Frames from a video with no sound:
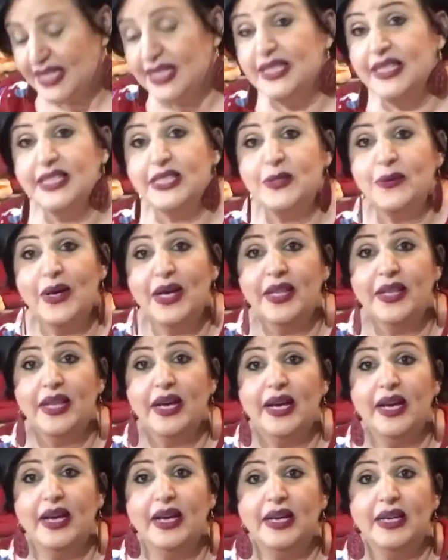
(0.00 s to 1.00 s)
This one
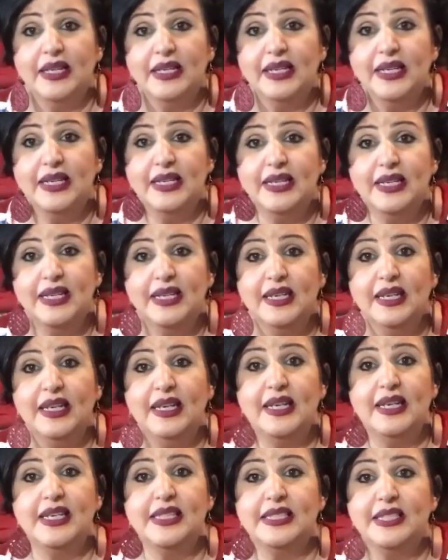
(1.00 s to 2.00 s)
uh,
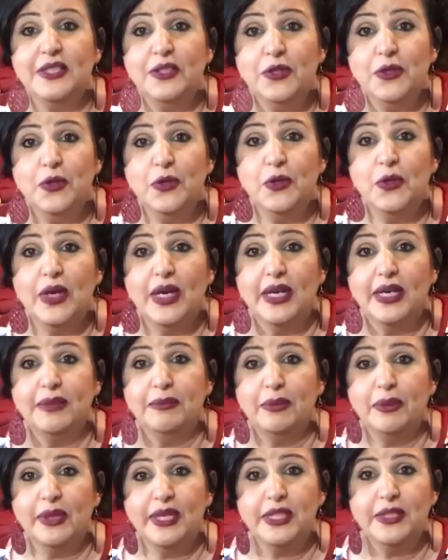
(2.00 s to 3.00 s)
is a new uh,
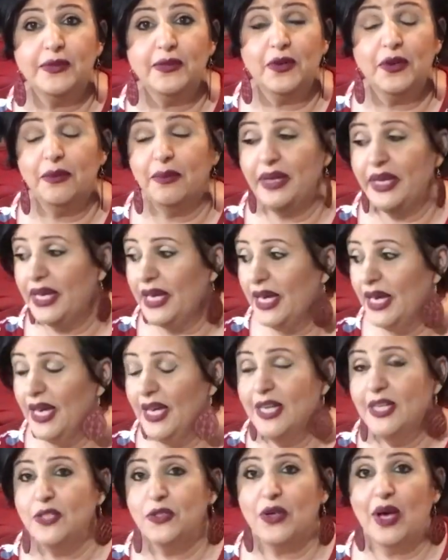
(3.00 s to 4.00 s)
print for me,
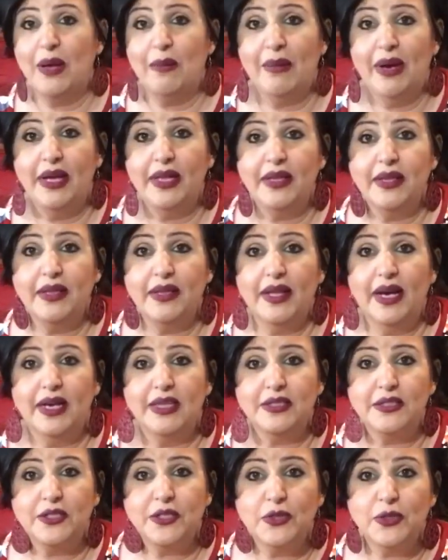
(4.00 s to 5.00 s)
so I might not
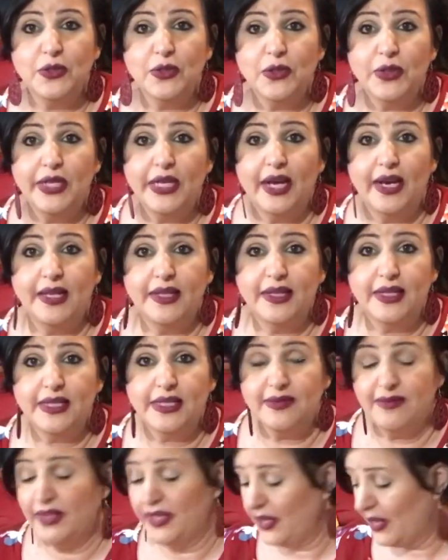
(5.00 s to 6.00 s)
do it on this
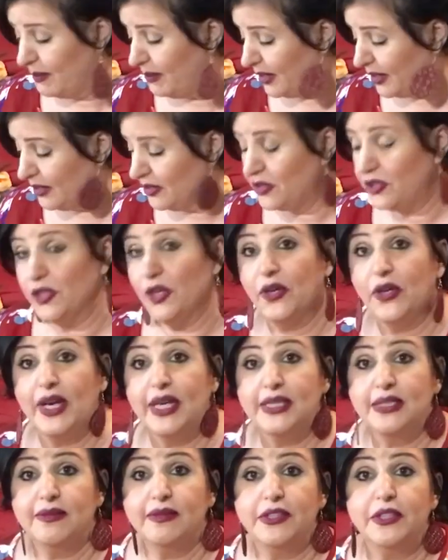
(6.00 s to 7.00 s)
video. I'm not going to show you guys
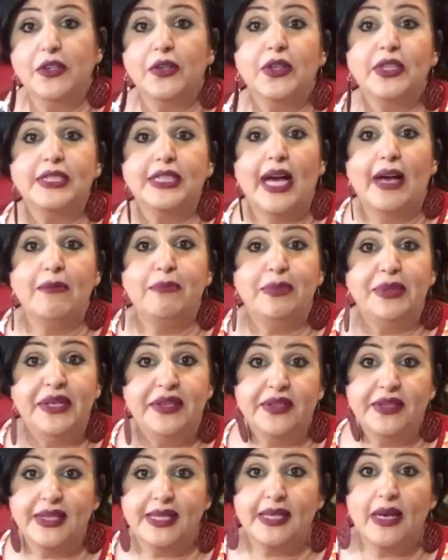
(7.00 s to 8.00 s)
the video because I have
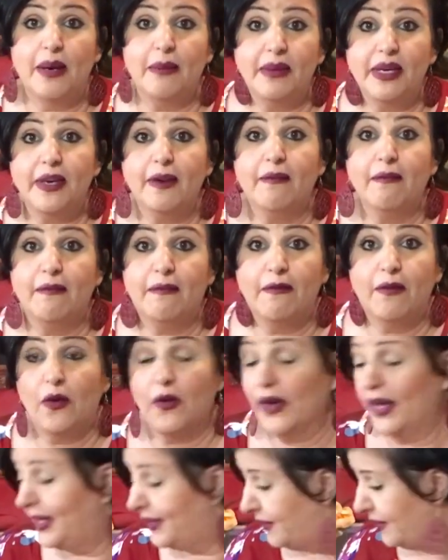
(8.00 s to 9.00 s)
pieces coming for
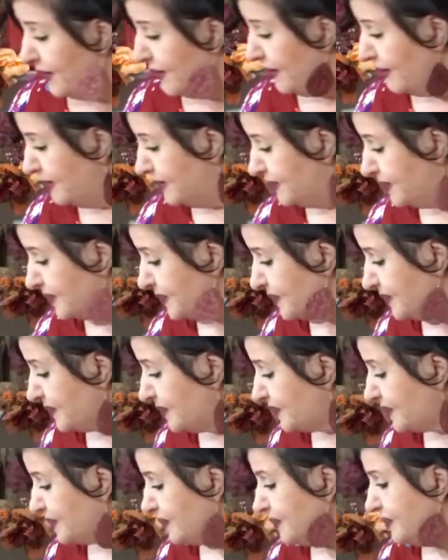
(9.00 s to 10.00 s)

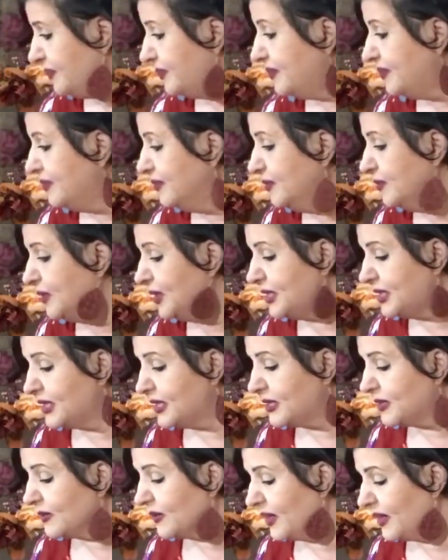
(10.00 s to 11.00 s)
it. What's this
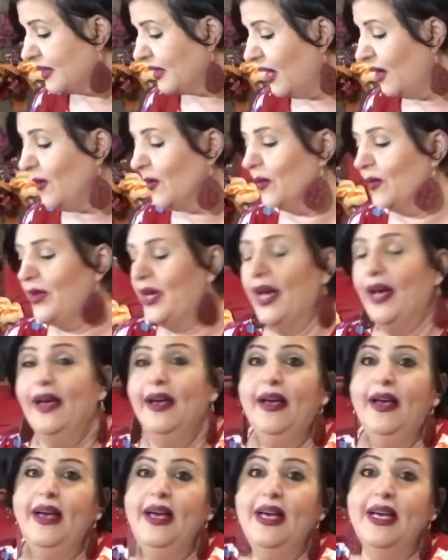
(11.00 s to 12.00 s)
Oh, yeah.
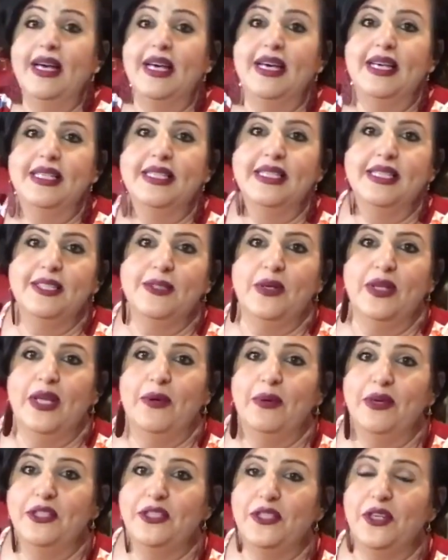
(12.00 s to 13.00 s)
And this one I
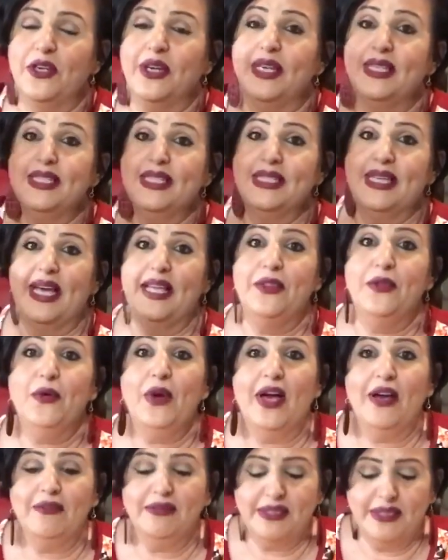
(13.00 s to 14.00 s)
want to show you guys because I do
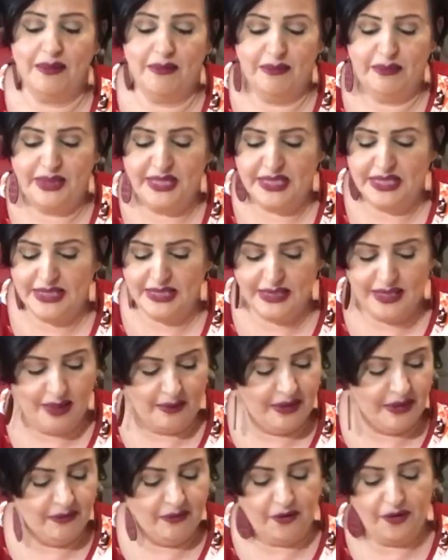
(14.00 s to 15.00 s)
have some pieces
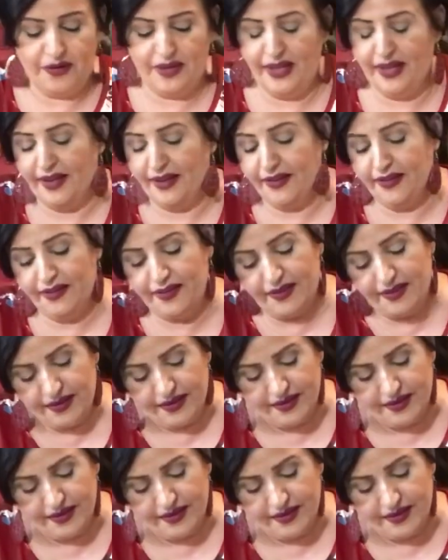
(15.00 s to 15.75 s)
coming for this.